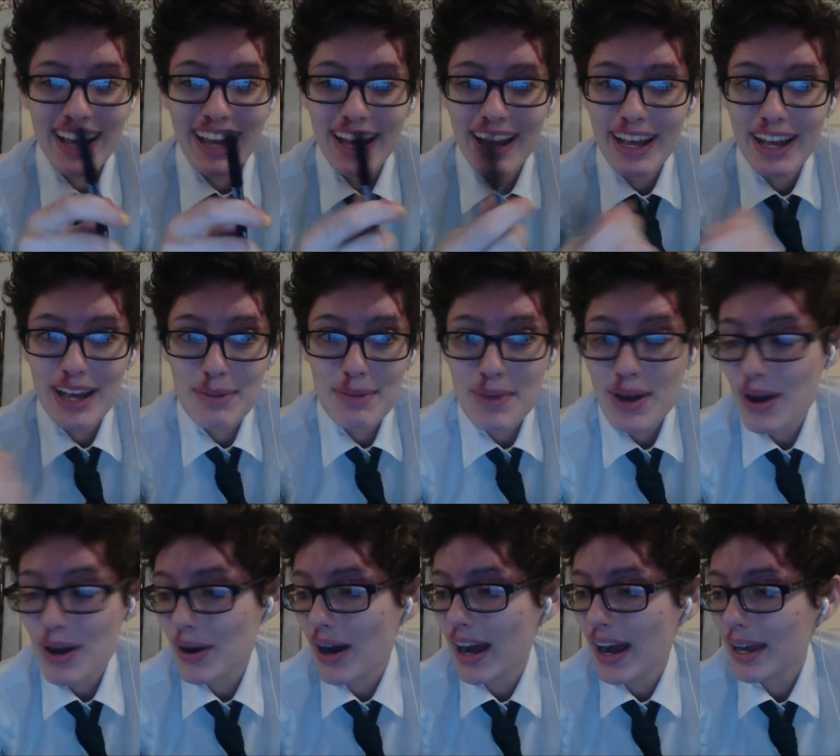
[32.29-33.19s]

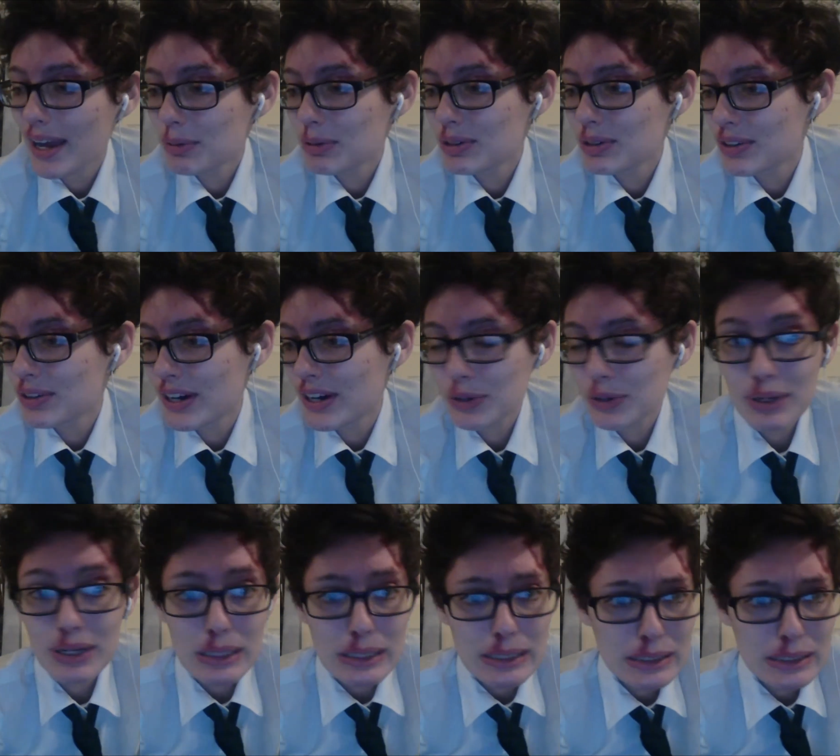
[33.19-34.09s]
I will
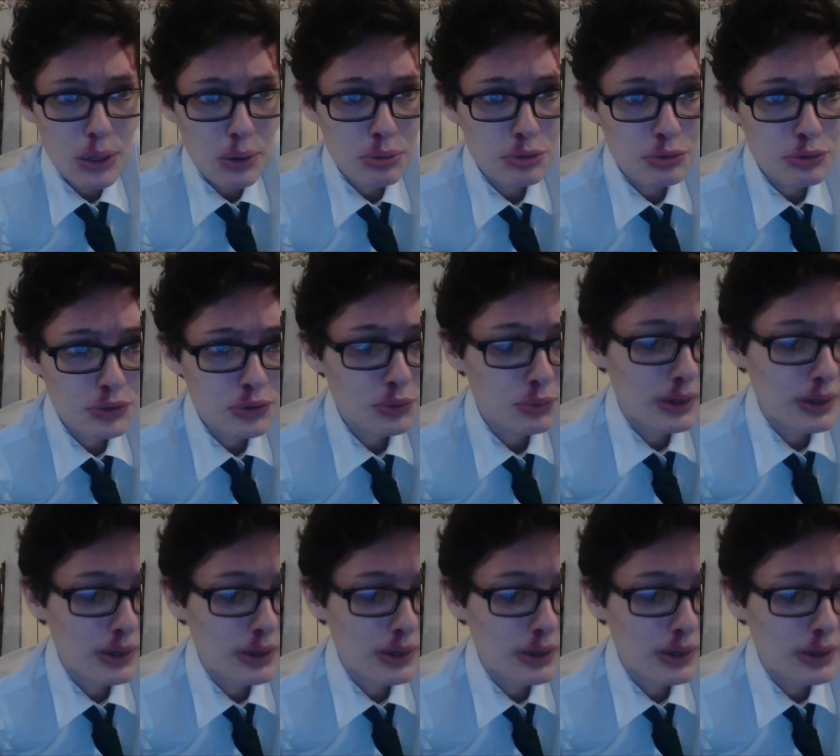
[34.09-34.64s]
quickly go through